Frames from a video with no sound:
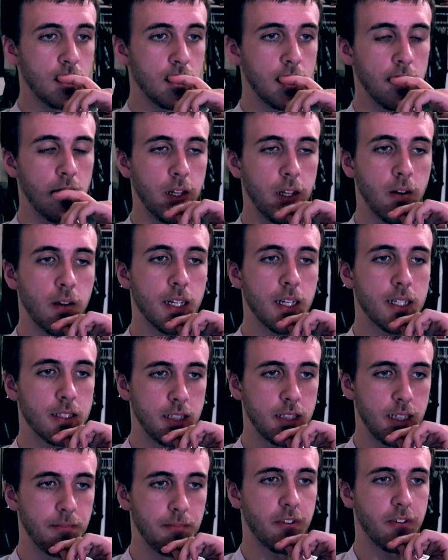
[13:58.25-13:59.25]
Lyrics
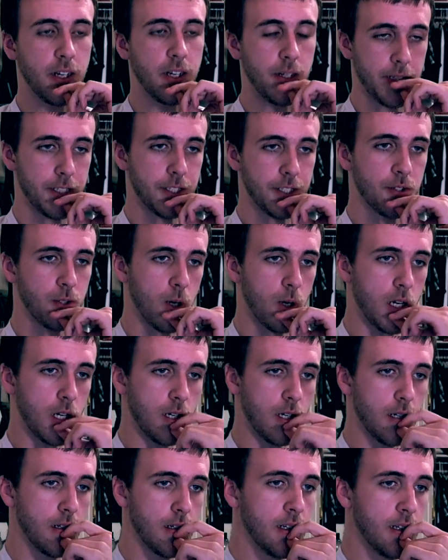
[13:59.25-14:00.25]
seem fairly
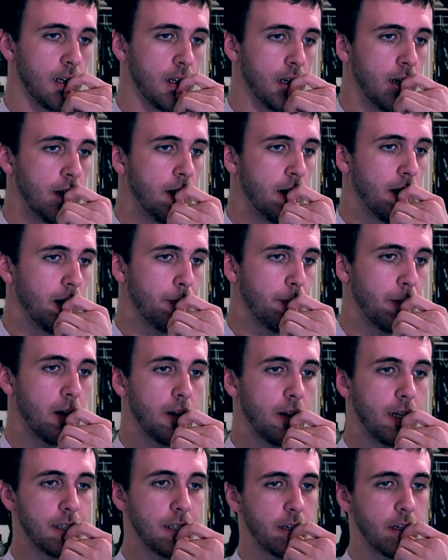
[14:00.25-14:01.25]
strong. The
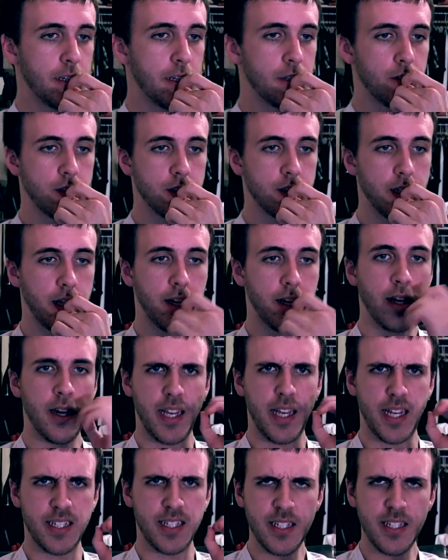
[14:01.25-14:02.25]
melodies are interesting.
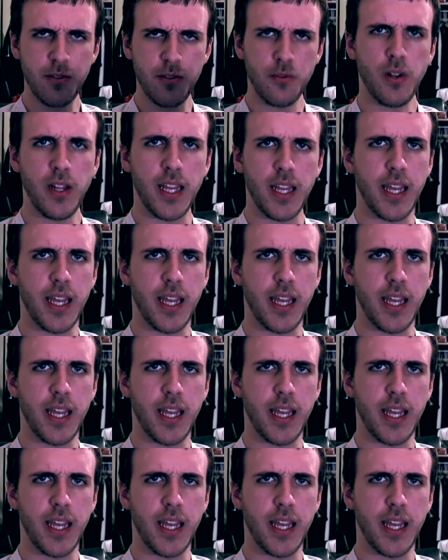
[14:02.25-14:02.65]
It didn't really